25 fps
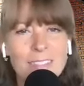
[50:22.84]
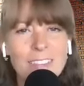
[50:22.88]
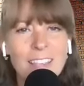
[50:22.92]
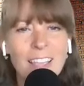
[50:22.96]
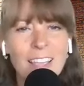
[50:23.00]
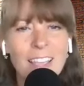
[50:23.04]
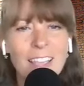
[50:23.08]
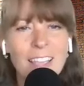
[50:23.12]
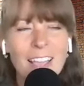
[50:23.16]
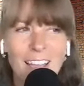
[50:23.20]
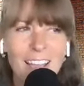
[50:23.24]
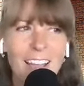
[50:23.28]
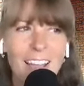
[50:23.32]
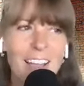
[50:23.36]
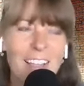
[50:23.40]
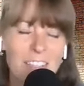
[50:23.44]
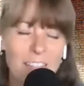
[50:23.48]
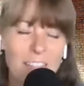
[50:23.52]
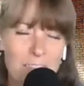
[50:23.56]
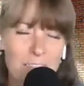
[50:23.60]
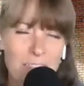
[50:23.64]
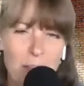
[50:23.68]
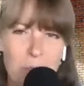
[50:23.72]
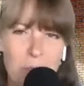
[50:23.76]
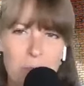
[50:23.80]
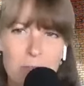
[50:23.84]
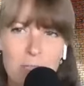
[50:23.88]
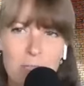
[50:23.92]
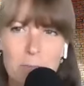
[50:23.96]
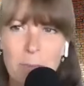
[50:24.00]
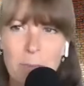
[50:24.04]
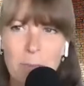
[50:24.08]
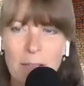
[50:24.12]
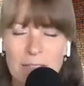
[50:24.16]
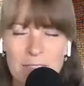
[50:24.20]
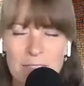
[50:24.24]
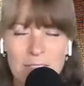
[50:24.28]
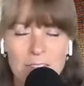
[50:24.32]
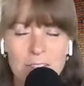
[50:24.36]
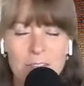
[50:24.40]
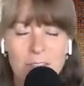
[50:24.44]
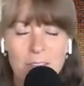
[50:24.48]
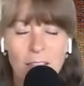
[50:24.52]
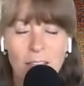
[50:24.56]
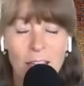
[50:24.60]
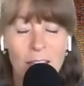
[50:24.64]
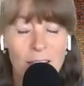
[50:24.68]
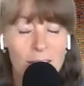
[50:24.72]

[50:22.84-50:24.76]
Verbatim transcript: Yeah. I love that perspective. Yeah.